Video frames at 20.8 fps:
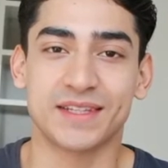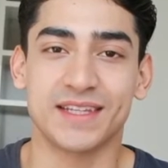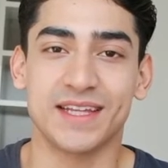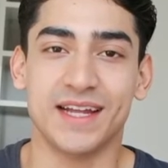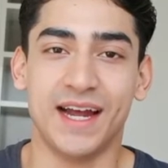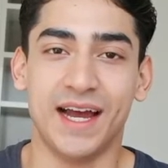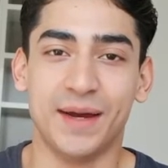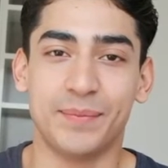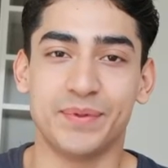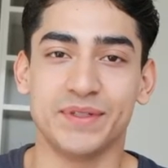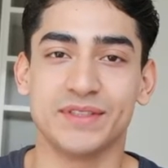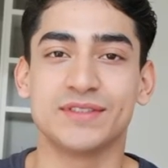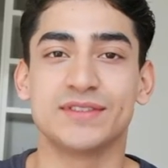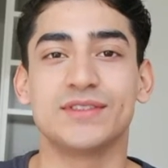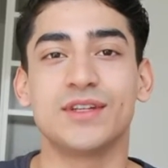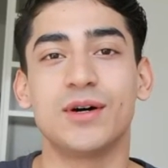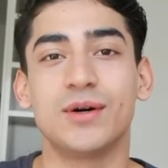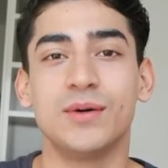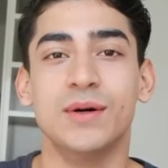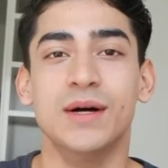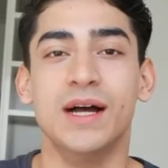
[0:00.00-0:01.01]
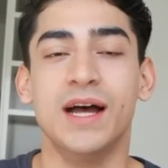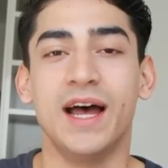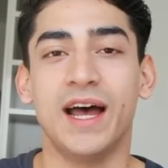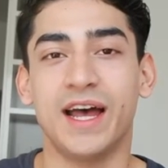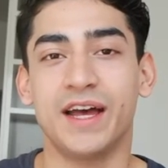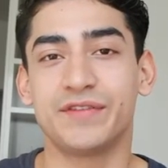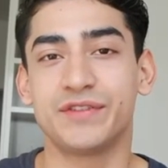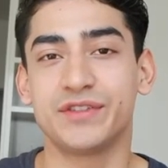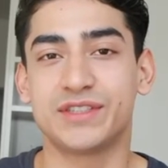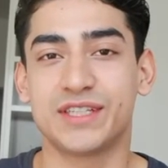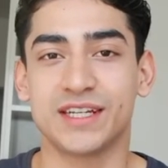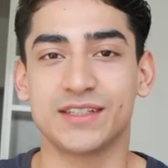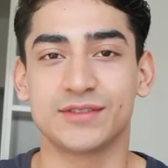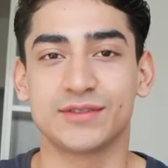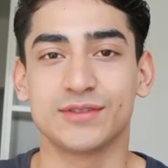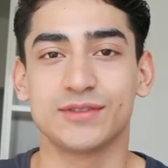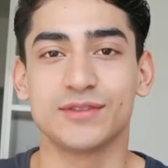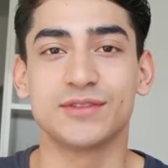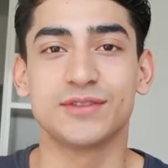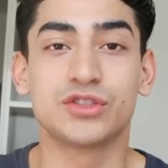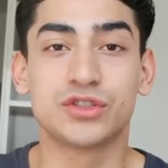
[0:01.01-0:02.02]
that happens. So have
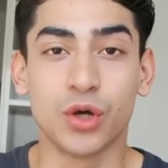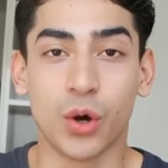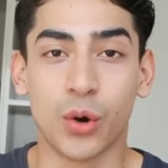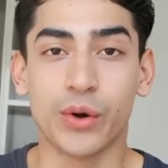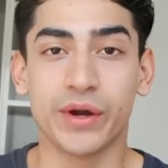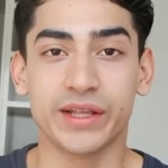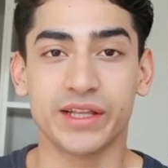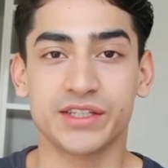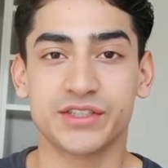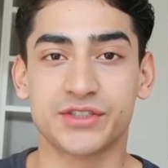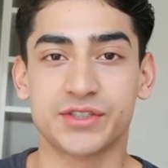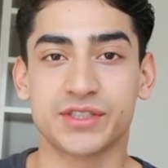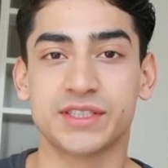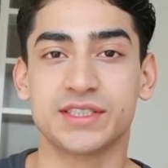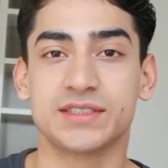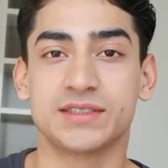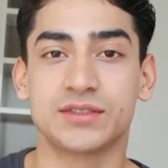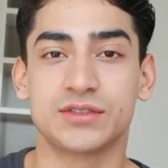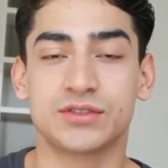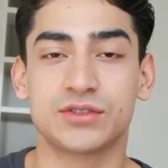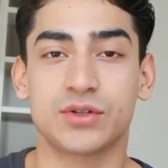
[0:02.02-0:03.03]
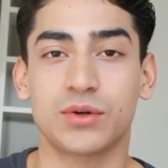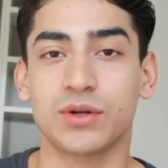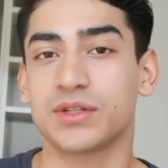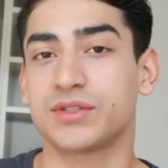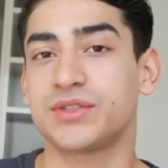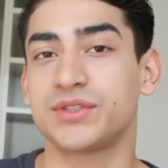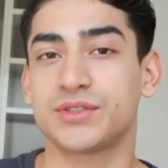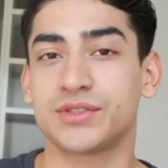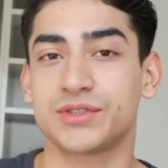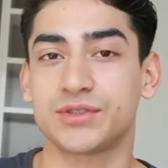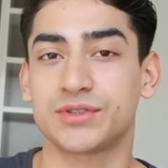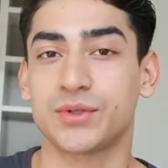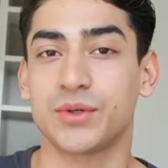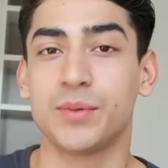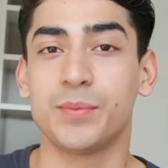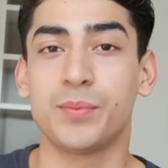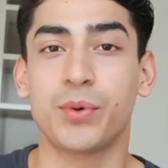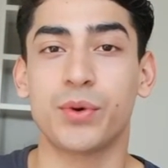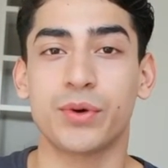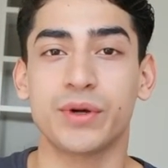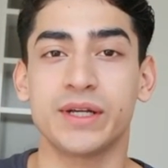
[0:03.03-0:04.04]
utensils. Toiletries. Toiletries are so
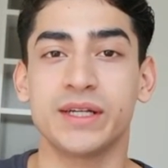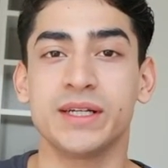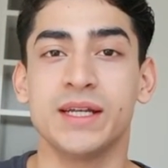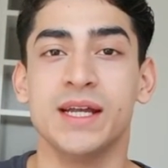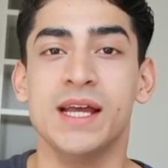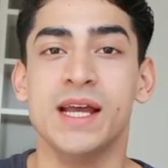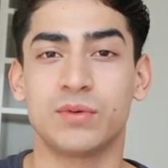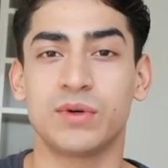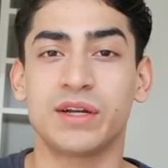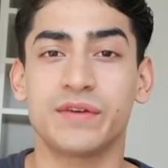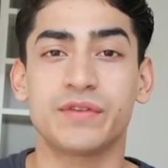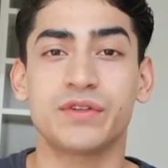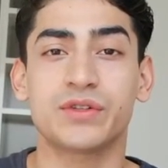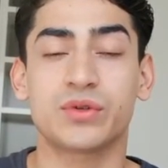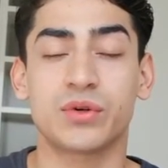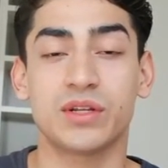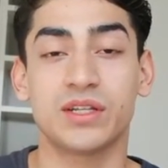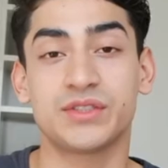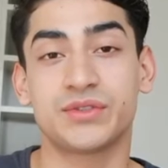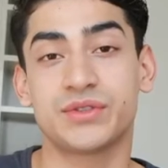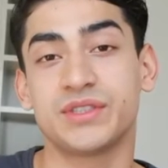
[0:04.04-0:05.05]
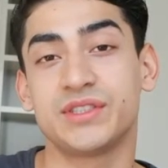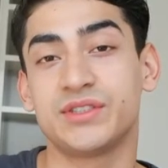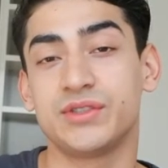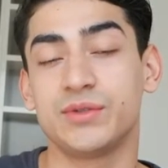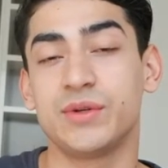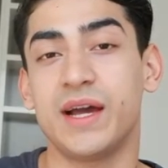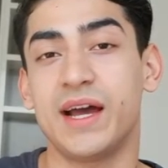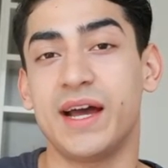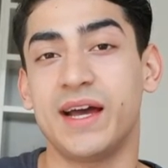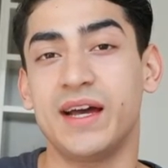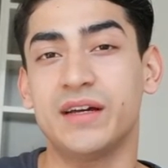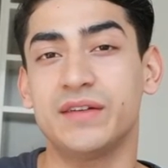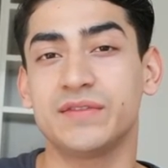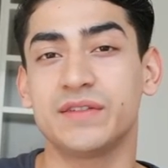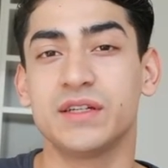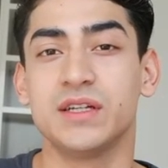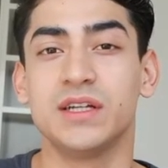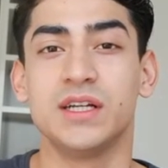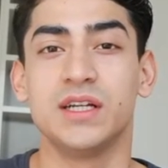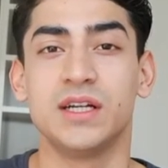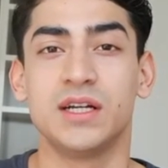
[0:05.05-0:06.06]
important. Whatever toiletries you
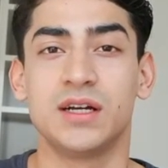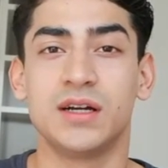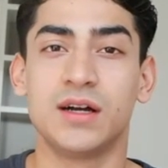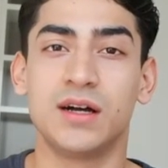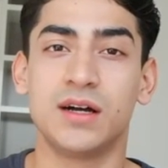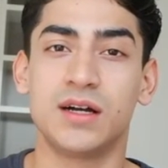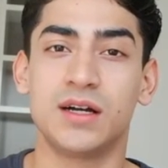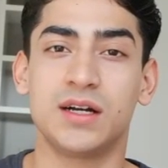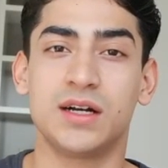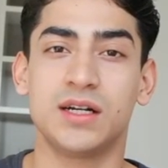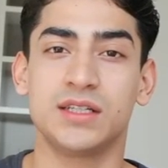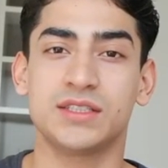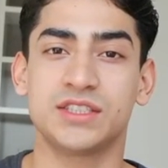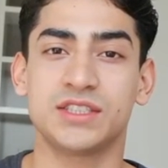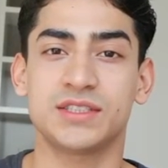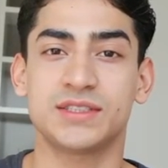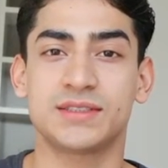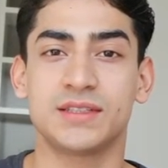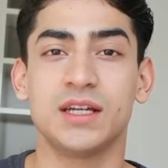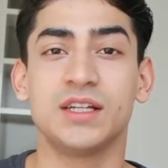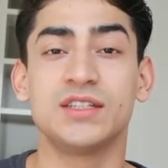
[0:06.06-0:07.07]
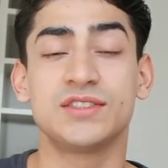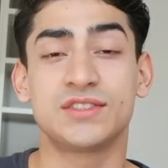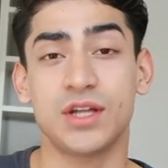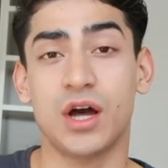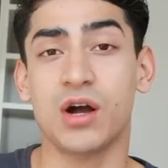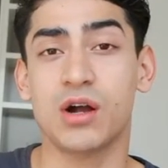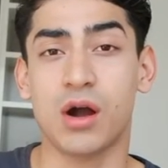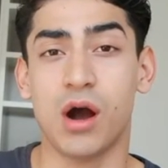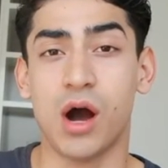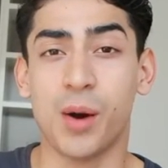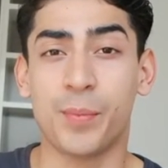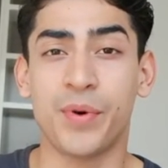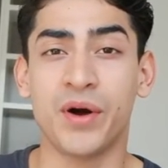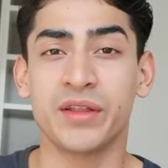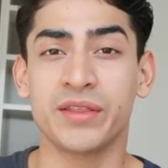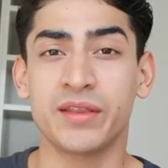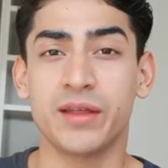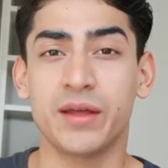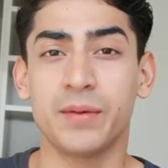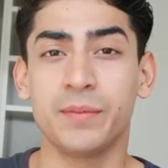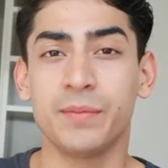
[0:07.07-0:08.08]
have, just stock up
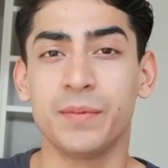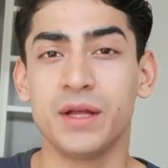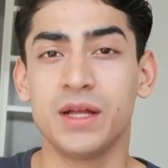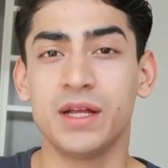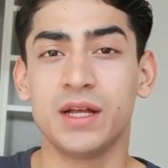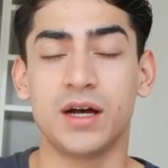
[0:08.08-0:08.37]
on them.